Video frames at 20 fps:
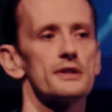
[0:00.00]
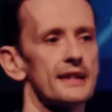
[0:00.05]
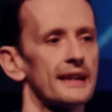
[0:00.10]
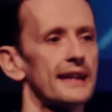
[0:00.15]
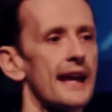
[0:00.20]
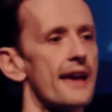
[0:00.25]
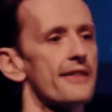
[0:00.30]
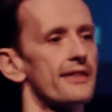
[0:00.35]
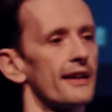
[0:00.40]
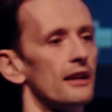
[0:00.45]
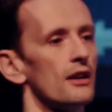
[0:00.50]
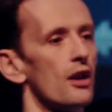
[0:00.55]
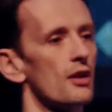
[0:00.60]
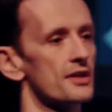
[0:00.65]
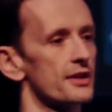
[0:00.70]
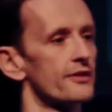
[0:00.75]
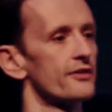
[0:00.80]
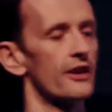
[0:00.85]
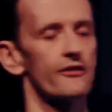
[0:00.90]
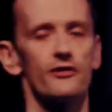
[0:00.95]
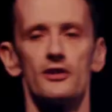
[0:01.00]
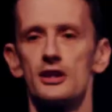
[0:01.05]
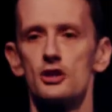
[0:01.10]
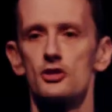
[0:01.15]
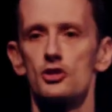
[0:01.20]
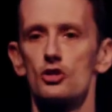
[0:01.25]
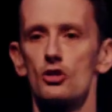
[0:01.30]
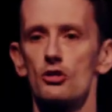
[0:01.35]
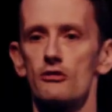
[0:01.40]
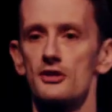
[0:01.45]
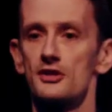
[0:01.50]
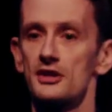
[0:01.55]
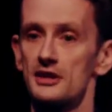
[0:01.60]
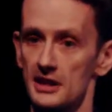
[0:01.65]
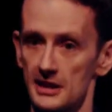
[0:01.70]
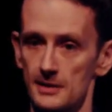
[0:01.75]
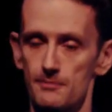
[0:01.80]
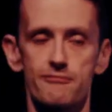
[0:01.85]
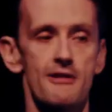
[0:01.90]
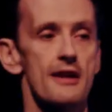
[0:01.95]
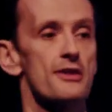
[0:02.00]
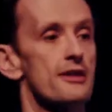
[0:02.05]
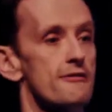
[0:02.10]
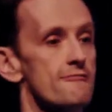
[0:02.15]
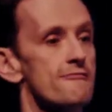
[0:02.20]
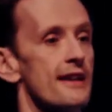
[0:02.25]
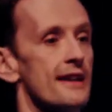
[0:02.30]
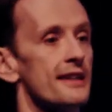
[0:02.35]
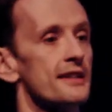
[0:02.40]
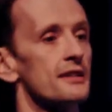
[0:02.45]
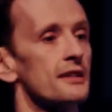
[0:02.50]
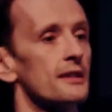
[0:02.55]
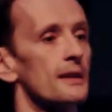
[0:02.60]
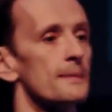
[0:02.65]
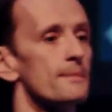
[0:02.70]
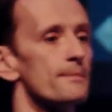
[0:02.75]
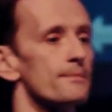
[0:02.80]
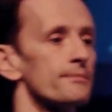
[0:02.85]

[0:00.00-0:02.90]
together lots of different insurers to spread the risk.